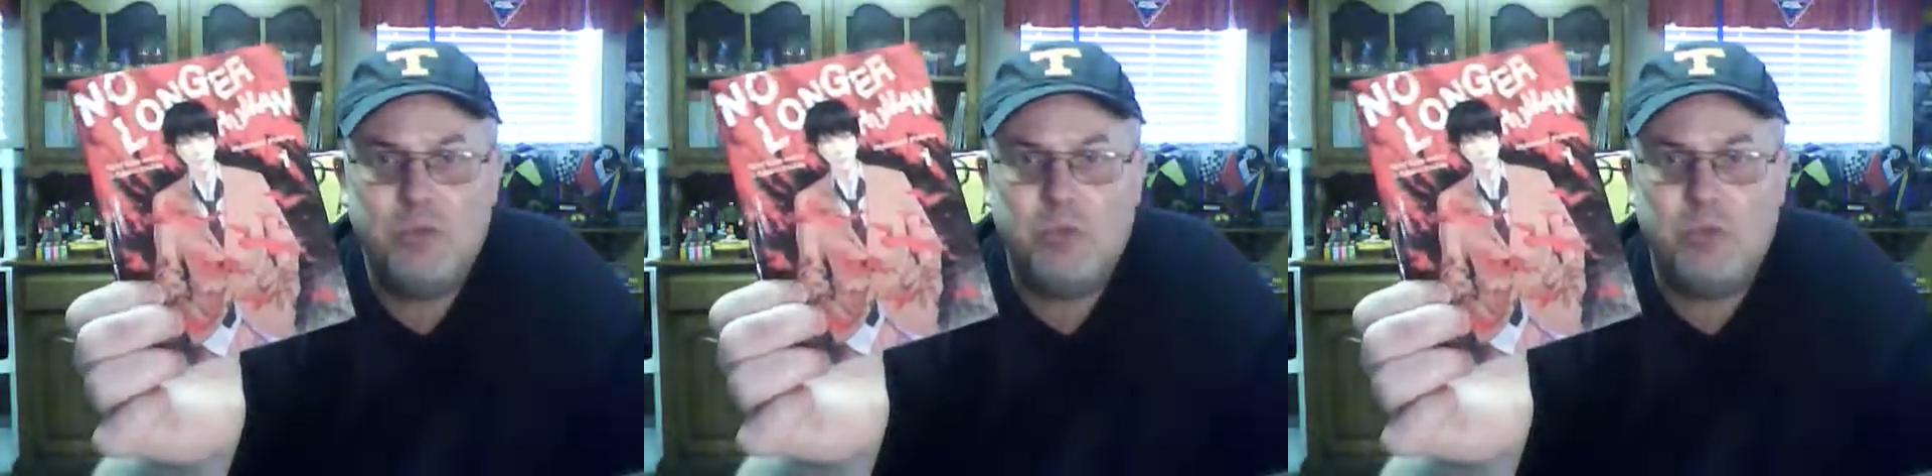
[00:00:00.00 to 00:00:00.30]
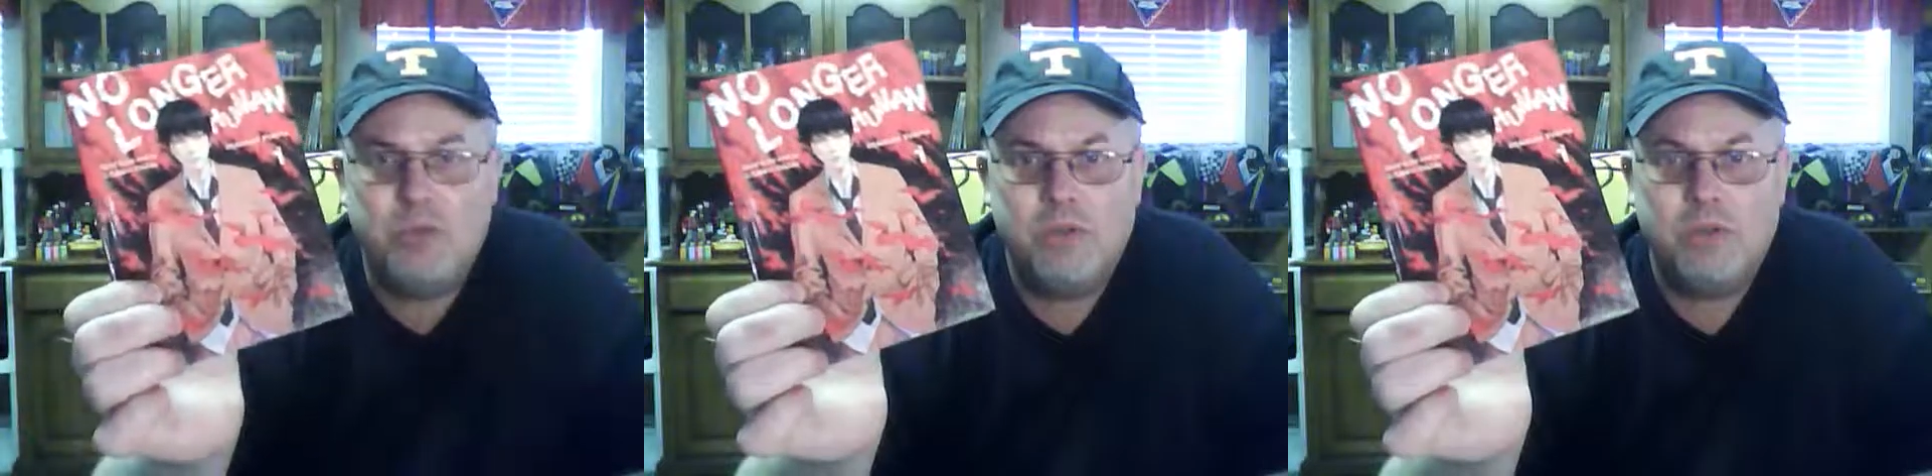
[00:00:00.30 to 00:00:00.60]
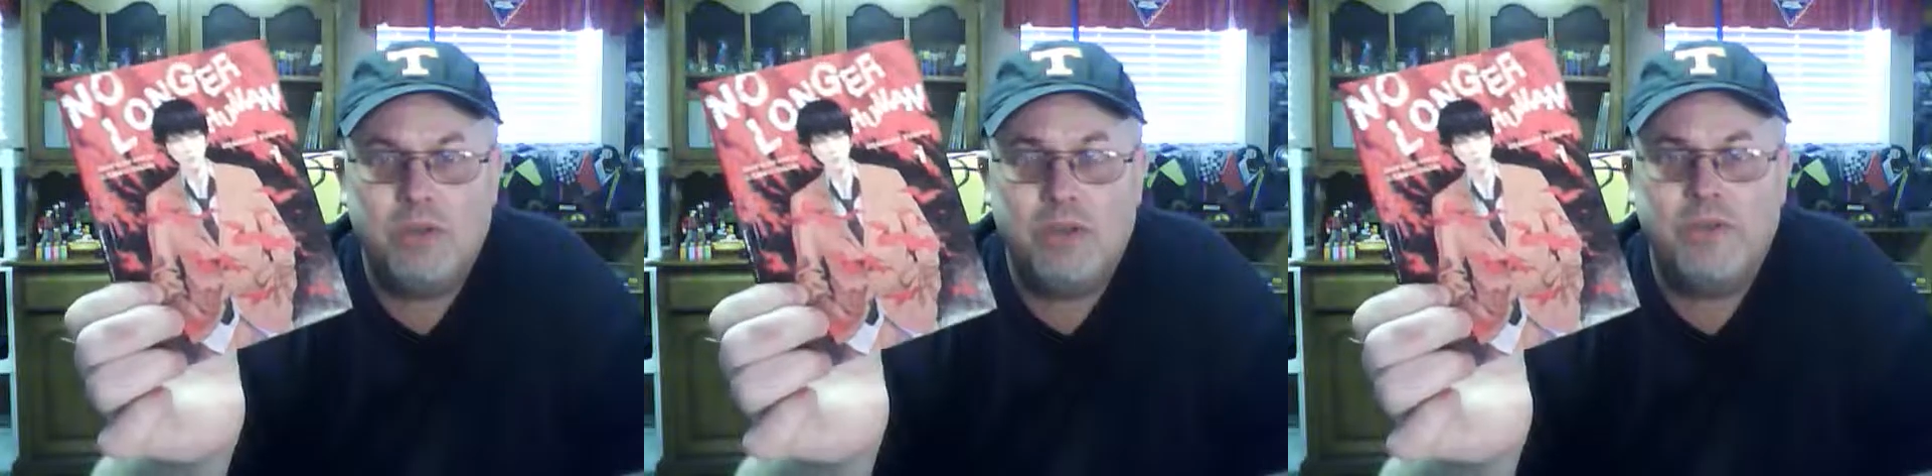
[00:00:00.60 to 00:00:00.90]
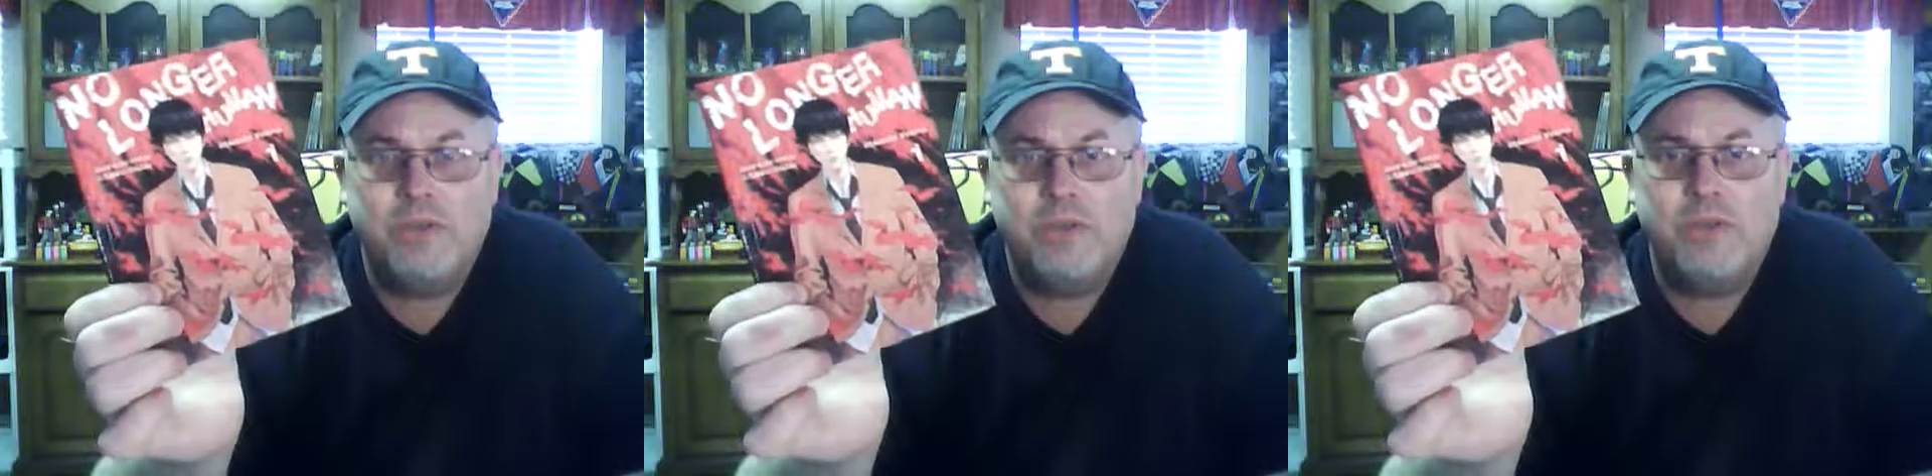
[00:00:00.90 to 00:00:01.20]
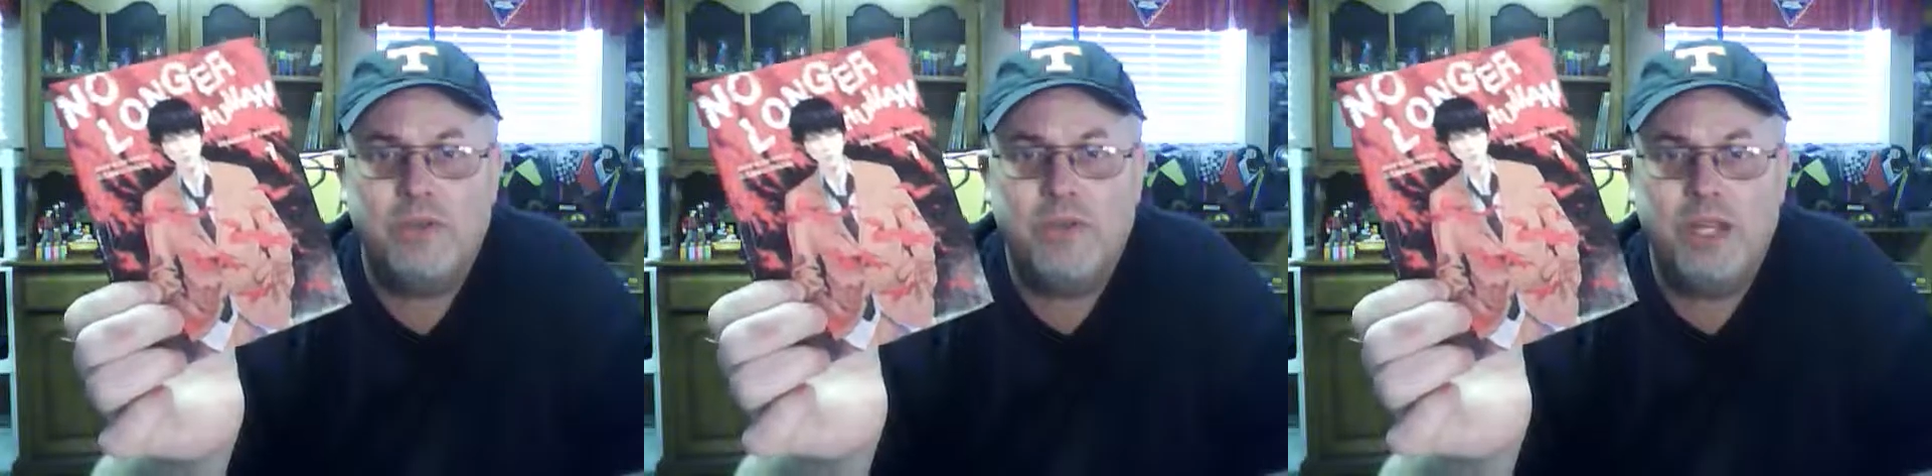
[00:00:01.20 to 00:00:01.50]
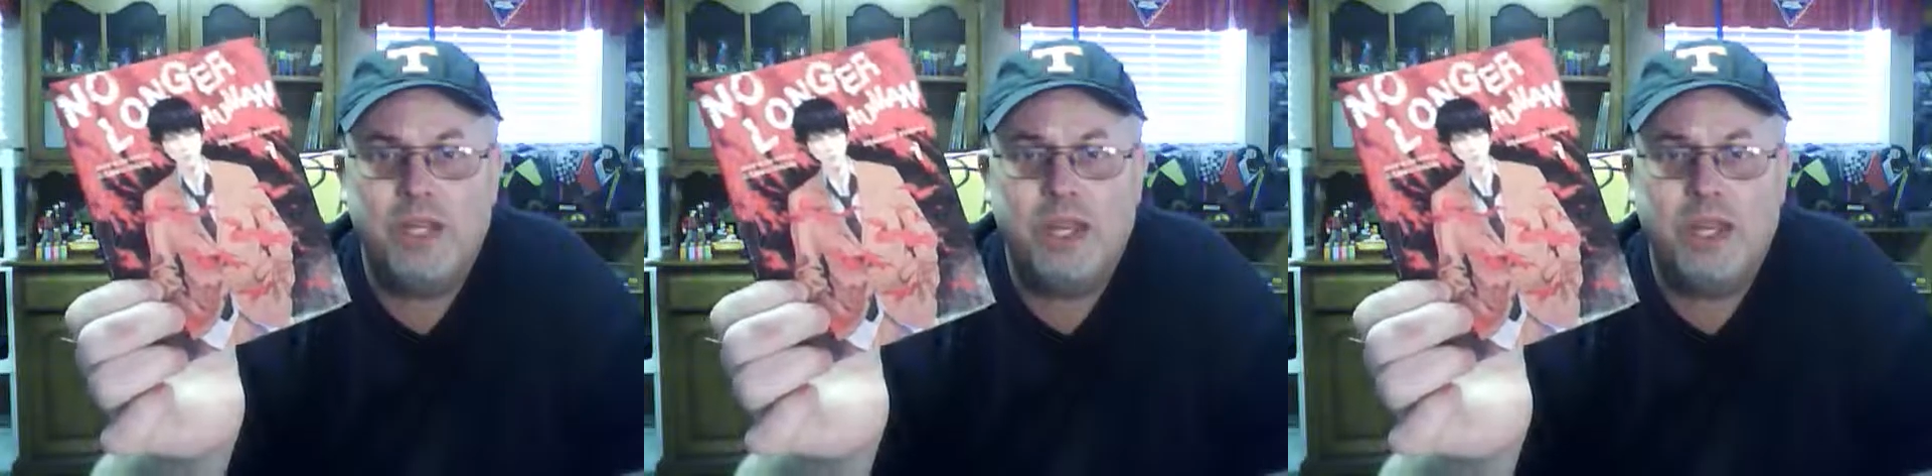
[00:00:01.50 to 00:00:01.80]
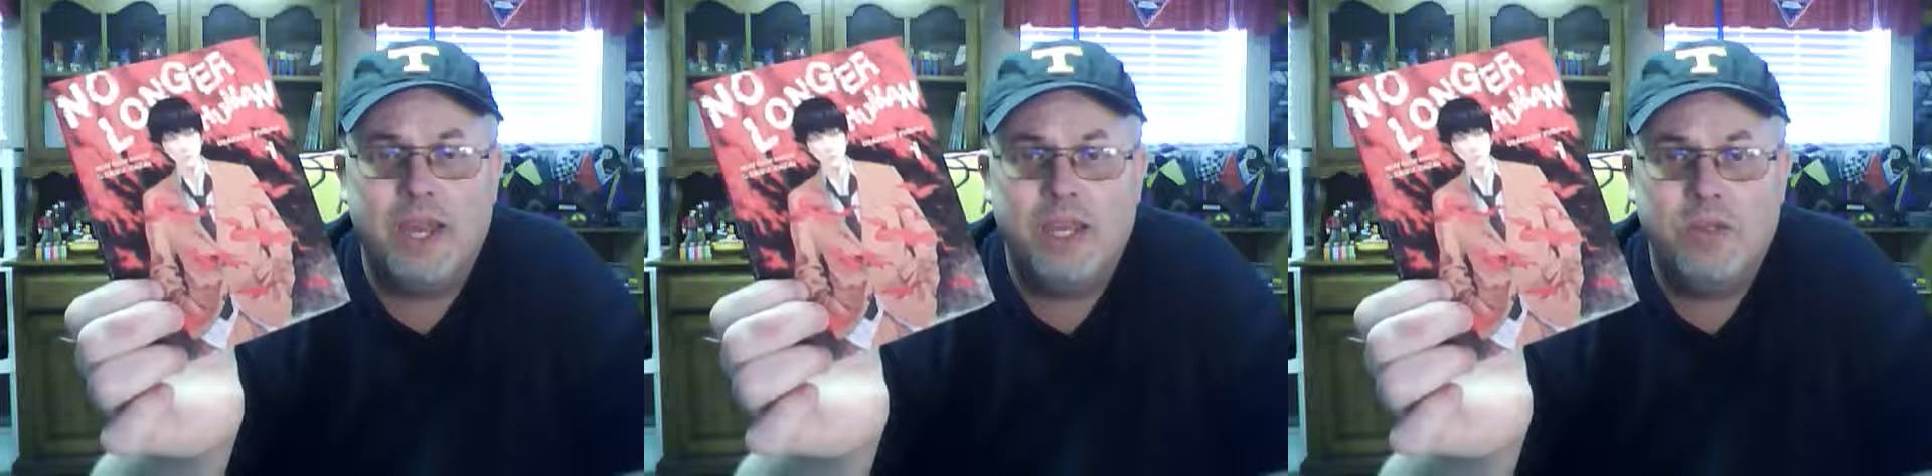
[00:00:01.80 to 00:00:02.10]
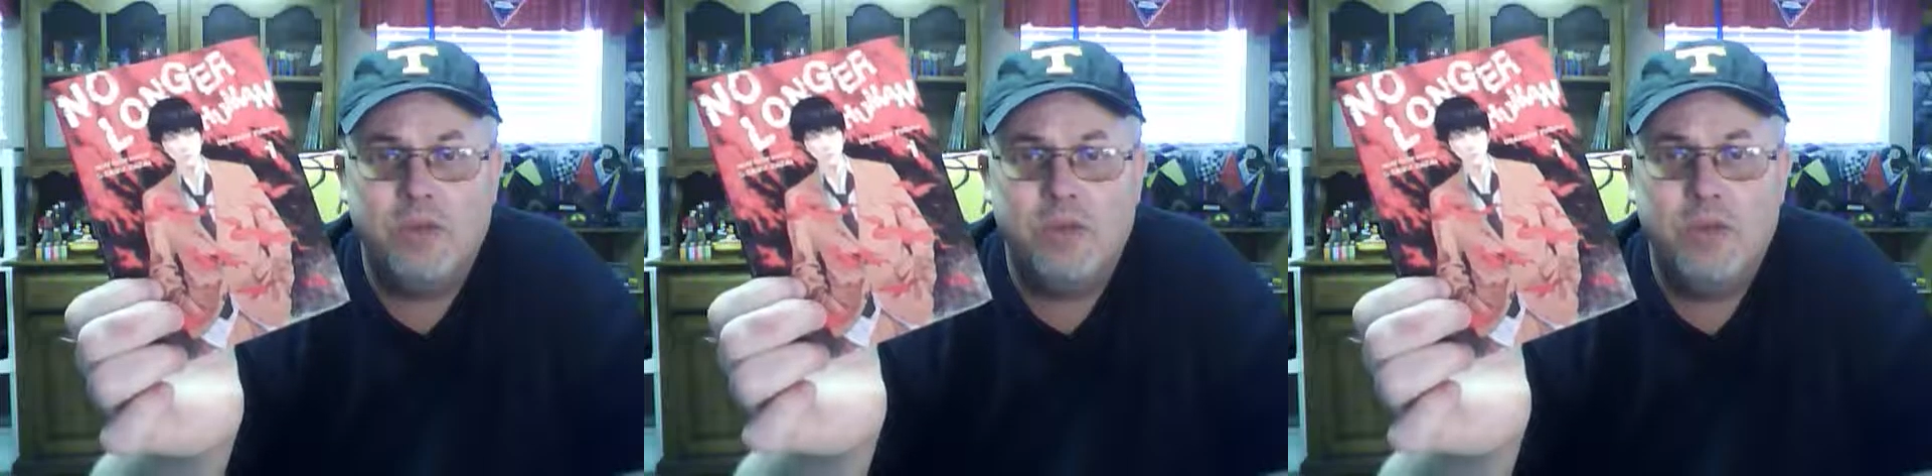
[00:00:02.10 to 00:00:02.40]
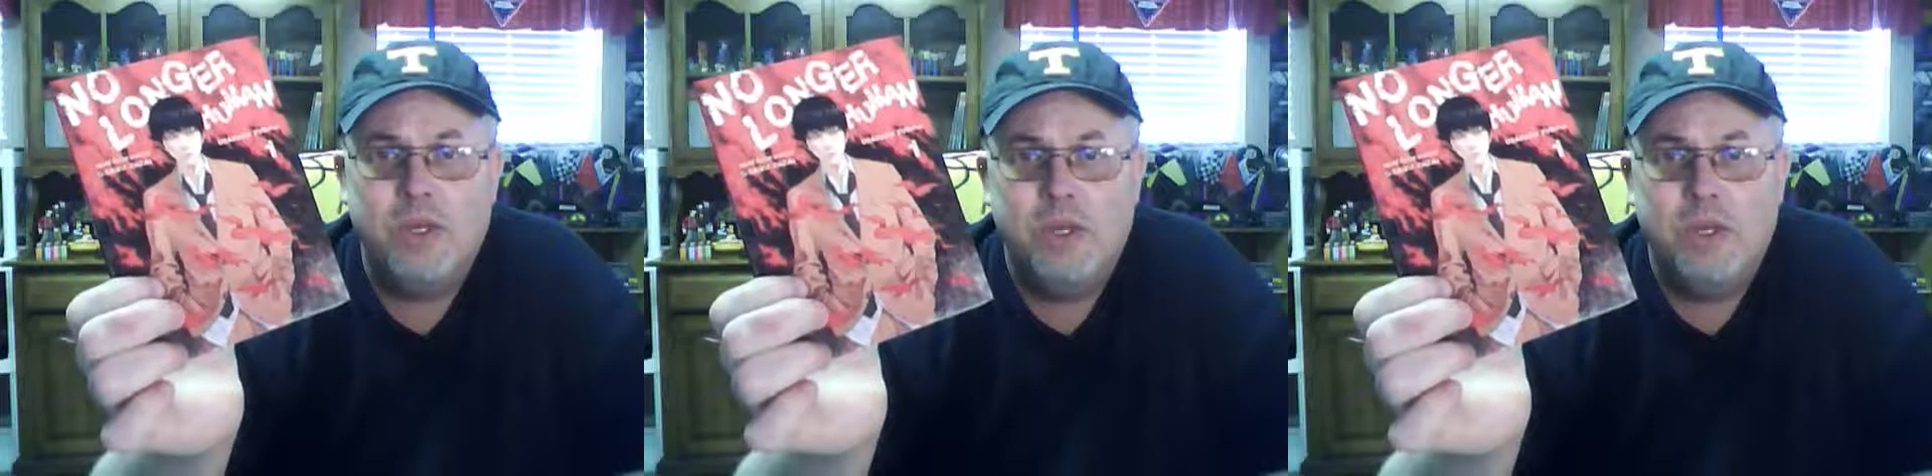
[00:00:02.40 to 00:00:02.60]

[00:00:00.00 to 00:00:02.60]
sort of suffers from that like I do,